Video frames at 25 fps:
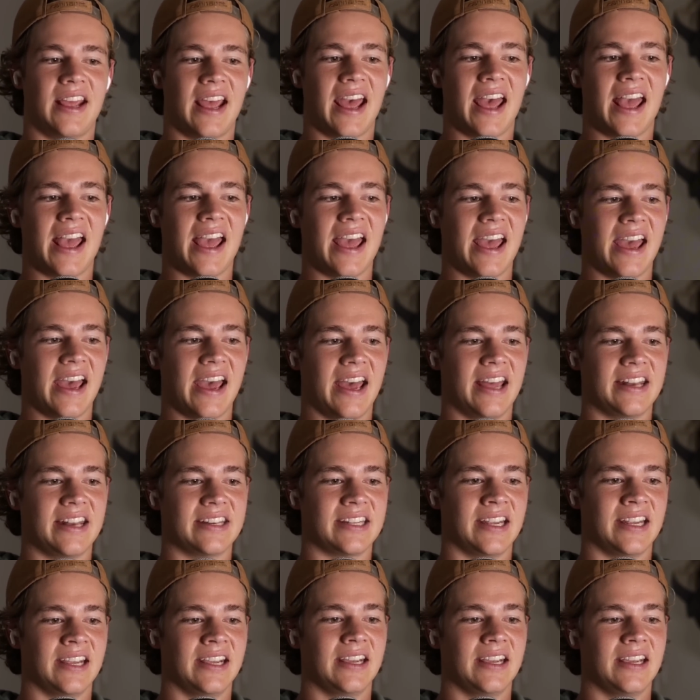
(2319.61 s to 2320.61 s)

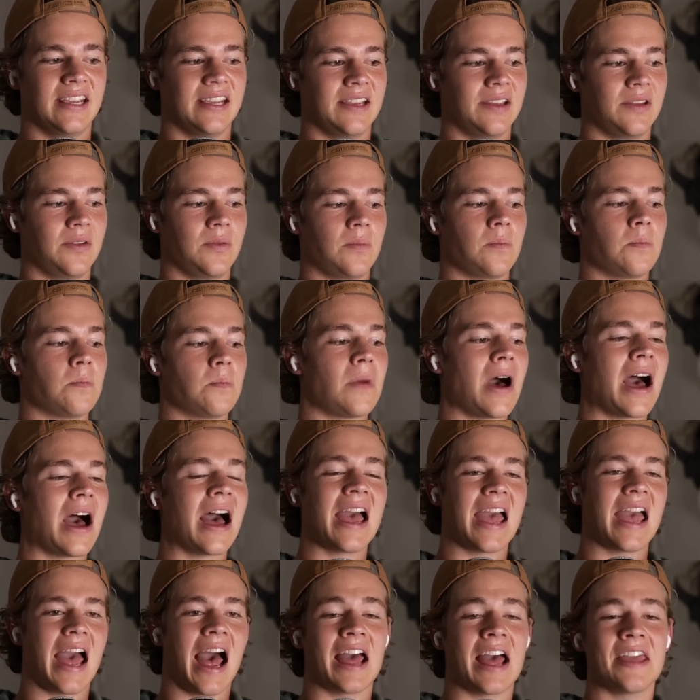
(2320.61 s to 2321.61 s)
And
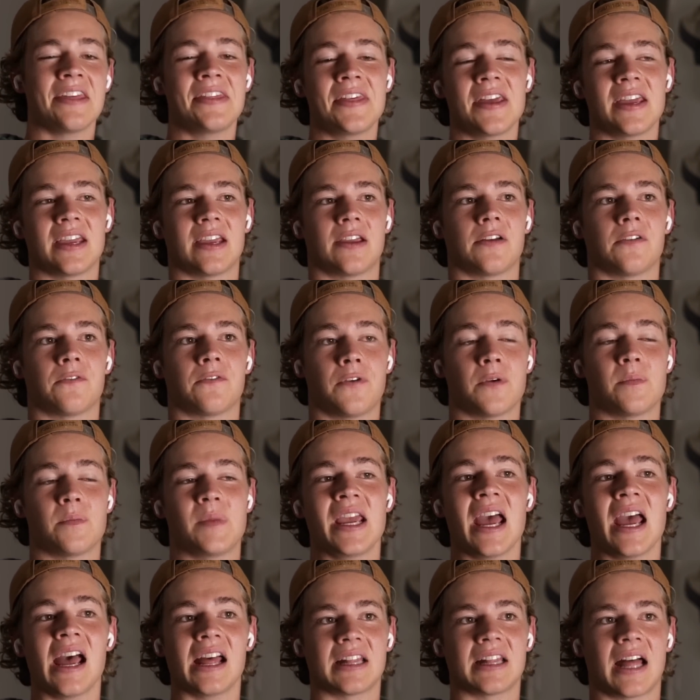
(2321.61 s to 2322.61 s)
I think for
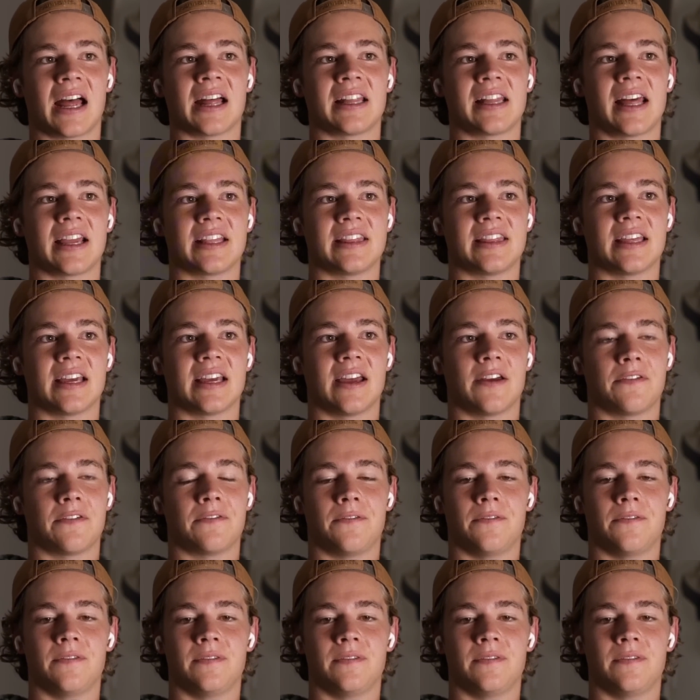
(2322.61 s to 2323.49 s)
me, I like the